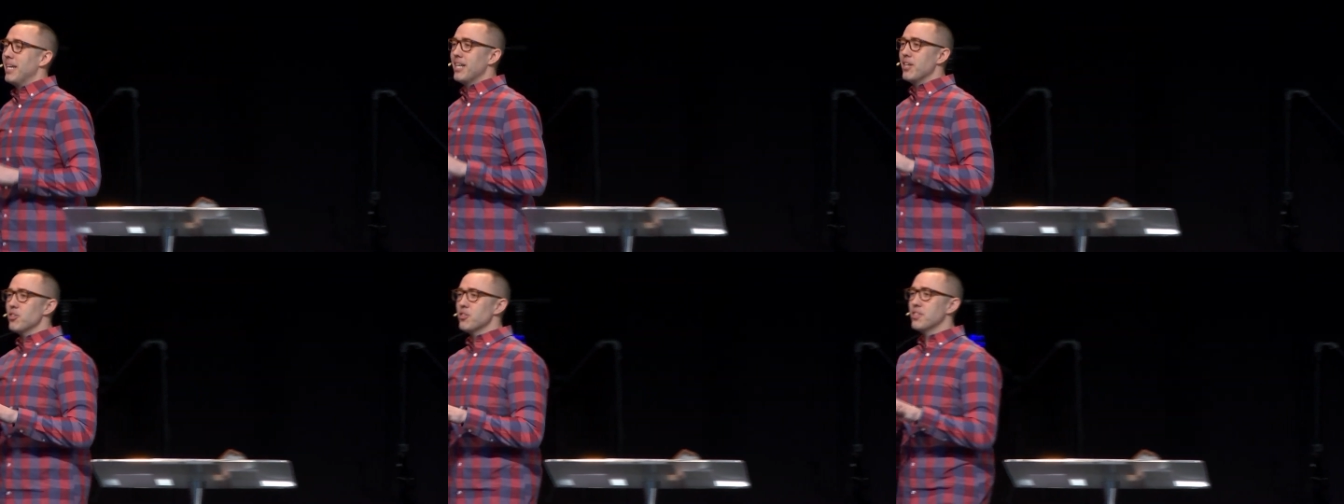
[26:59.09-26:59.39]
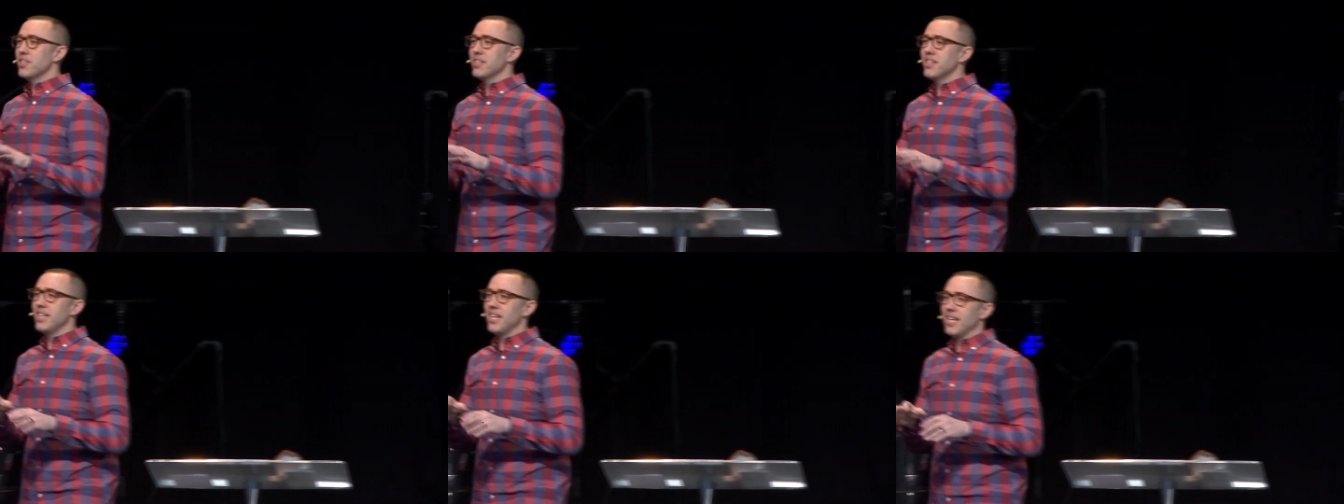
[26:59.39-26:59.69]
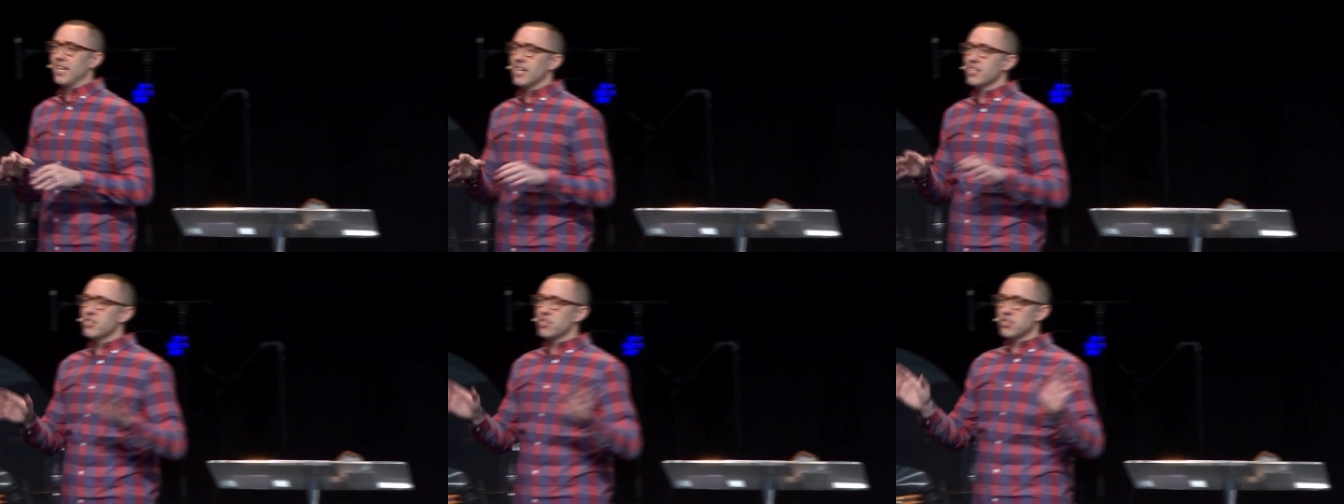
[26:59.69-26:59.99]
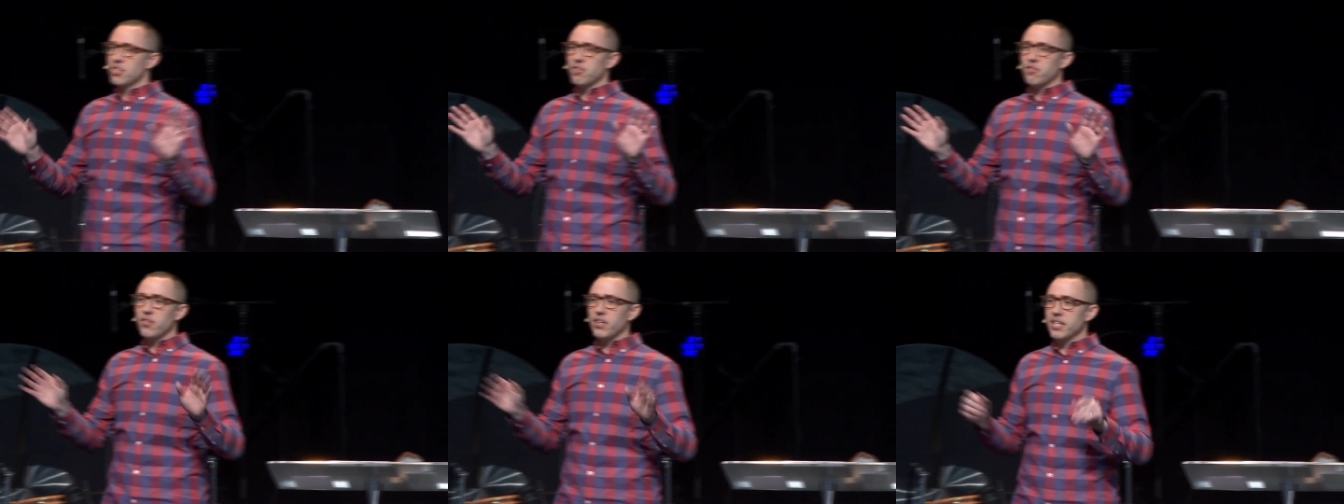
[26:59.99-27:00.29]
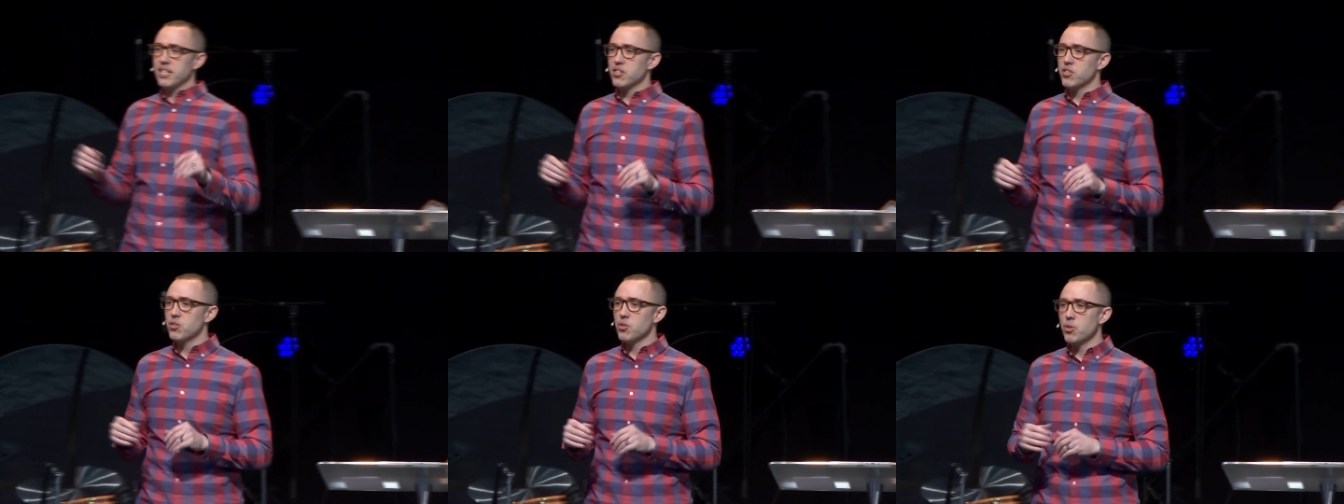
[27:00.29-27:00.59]
here's the thing that's just a
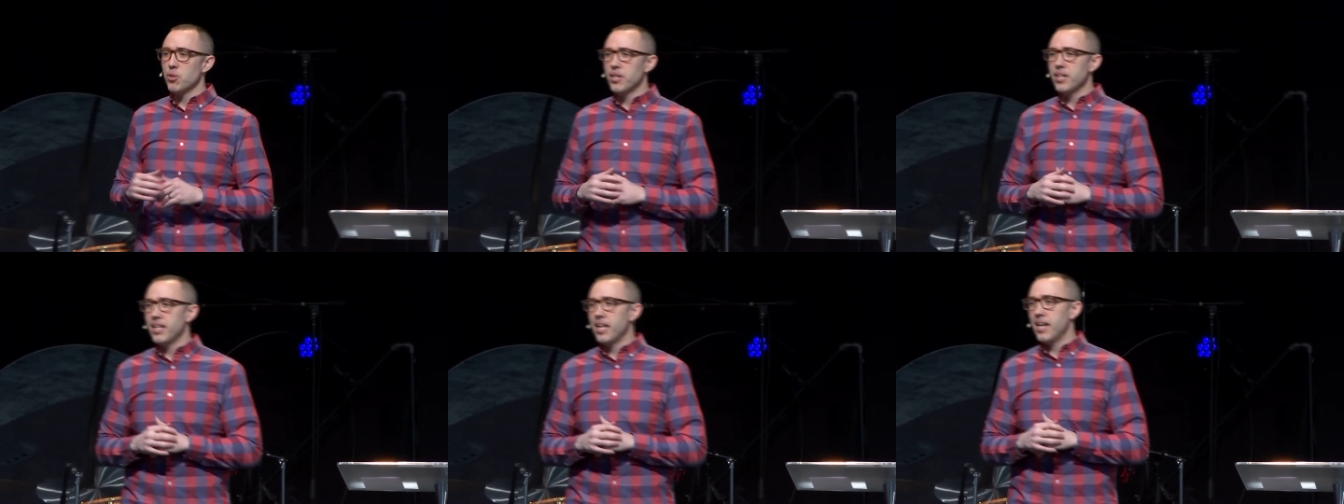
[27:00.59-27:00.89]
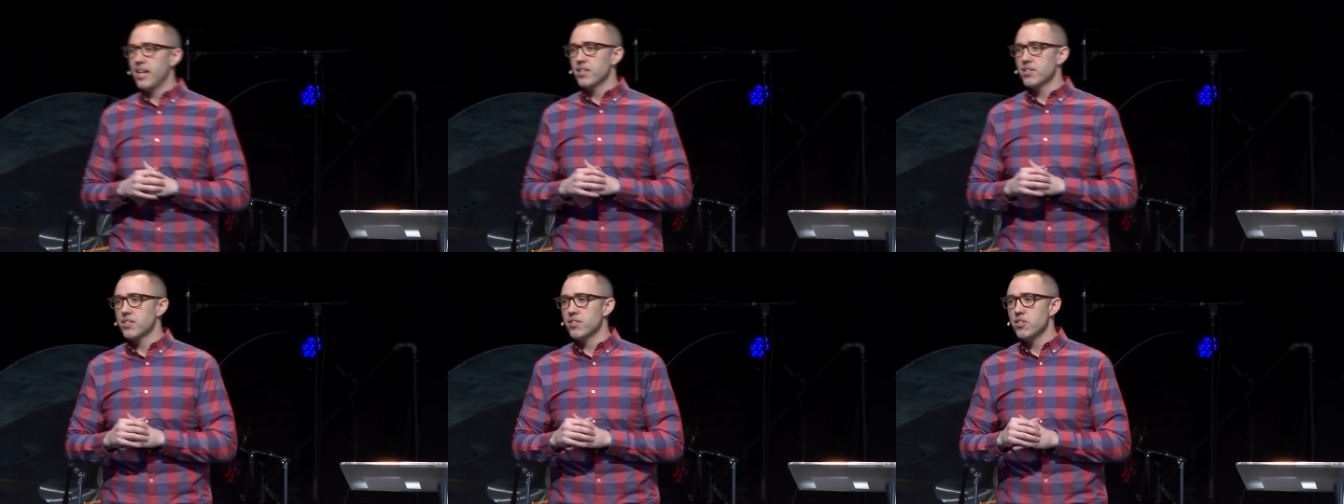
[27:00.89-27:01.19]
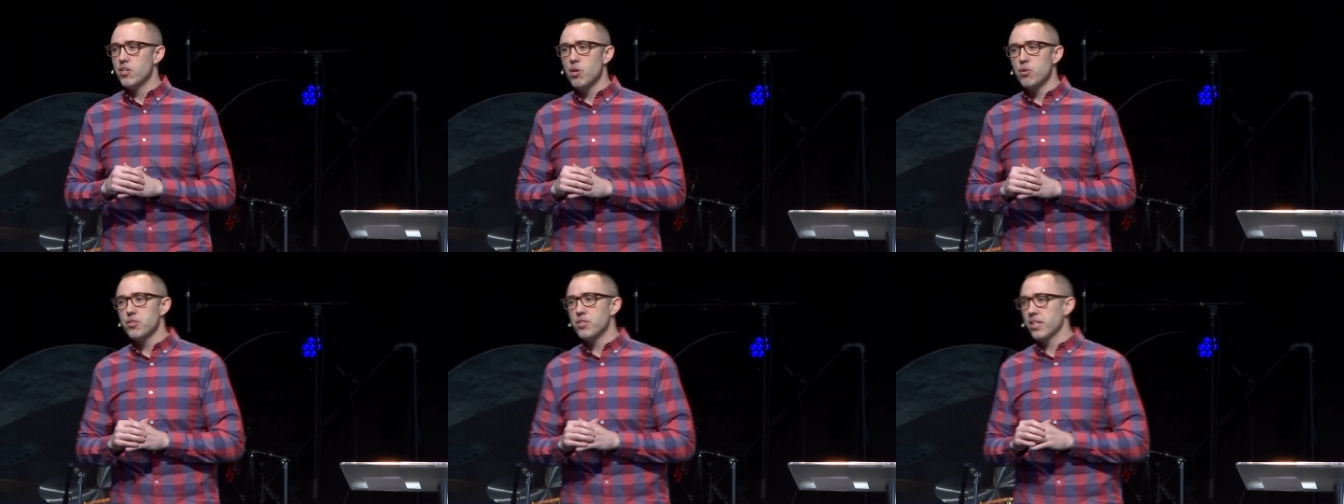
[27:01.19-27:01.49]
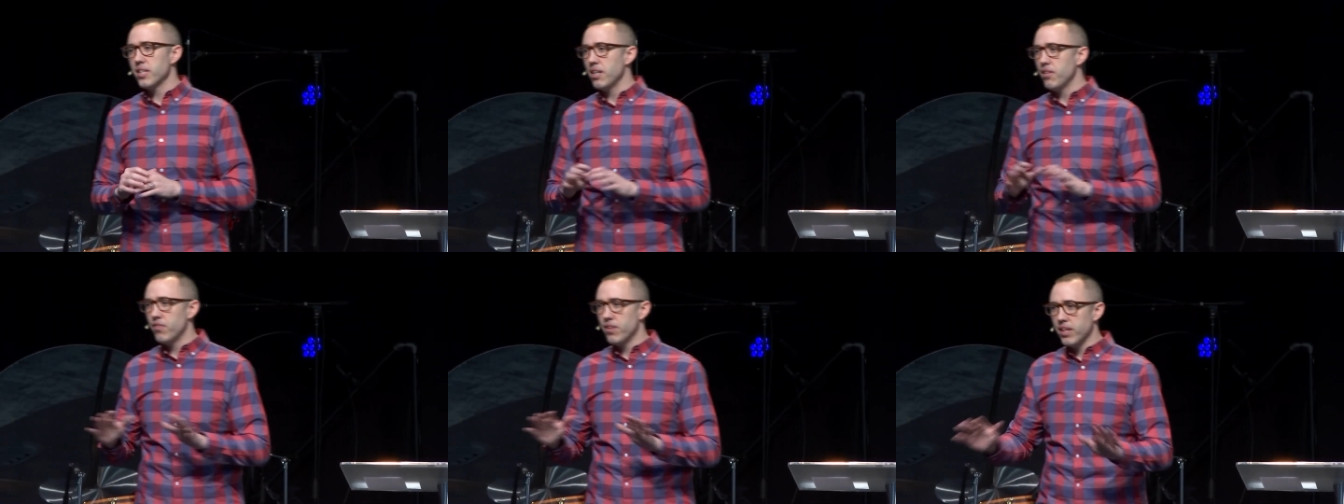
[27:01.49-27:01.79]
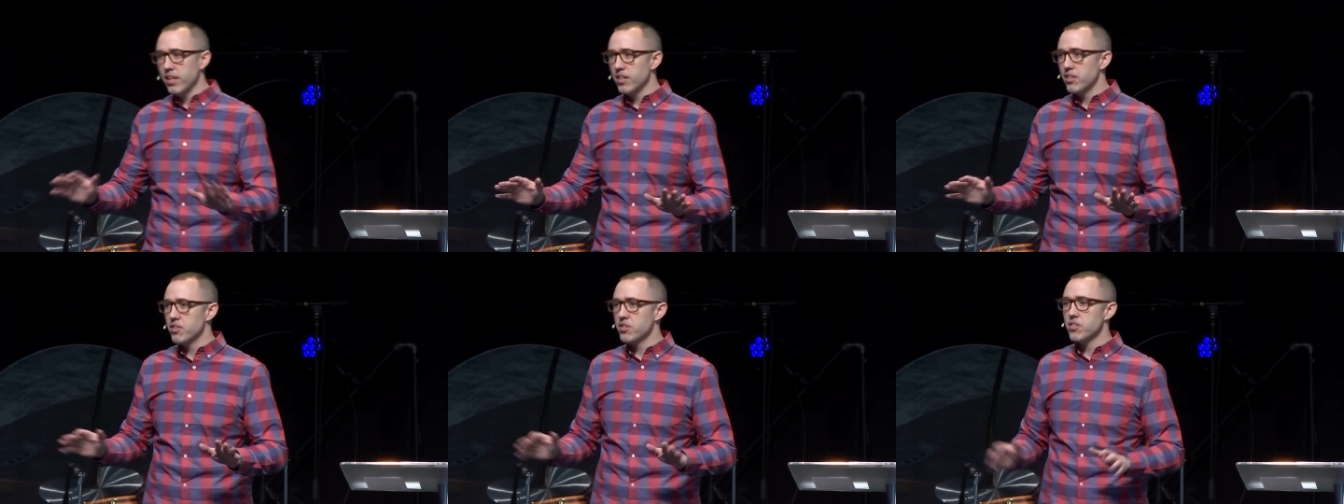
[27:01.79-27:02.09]
funny story that has no
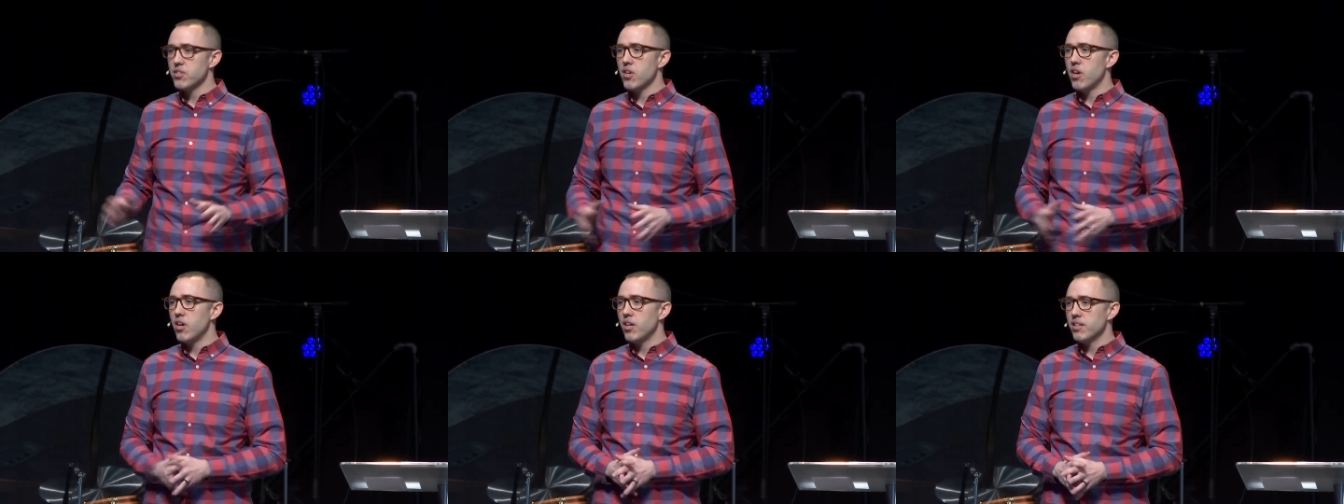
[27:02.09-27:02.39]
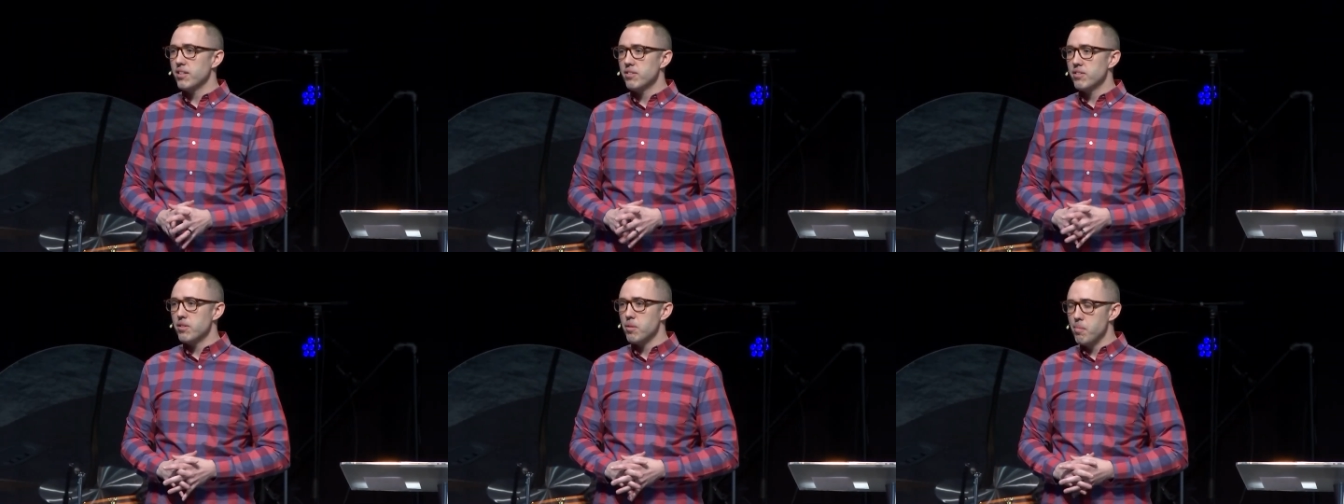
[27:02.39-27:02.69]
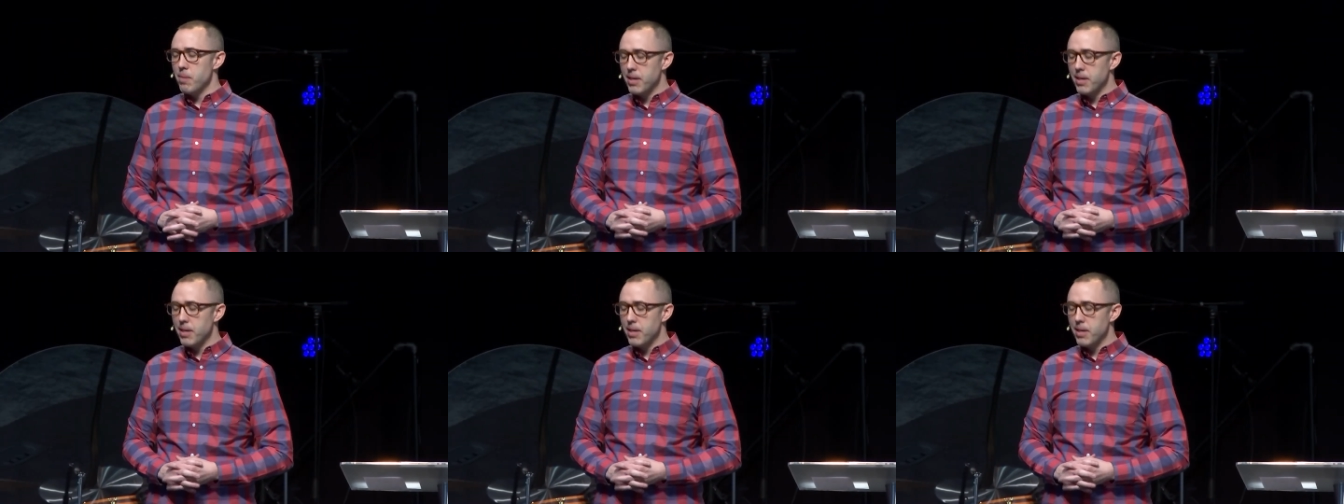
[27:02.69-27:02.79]
significance on the